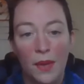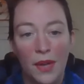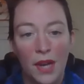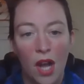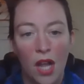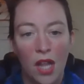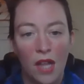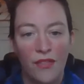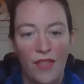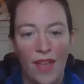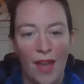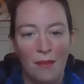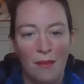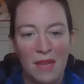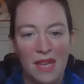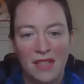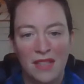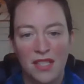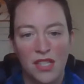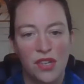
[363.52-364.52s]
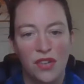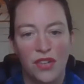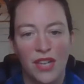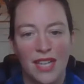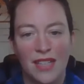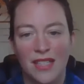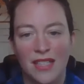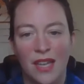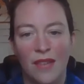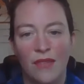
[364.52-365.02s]
what all of that means, and you'll
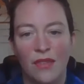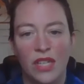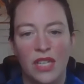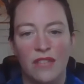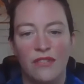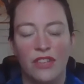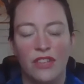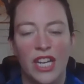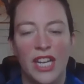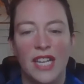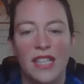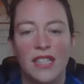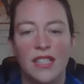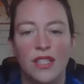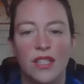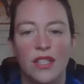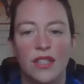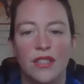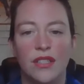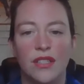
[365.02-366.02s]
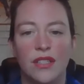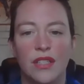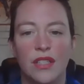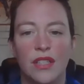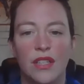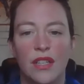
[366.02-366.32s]
get seven different answers.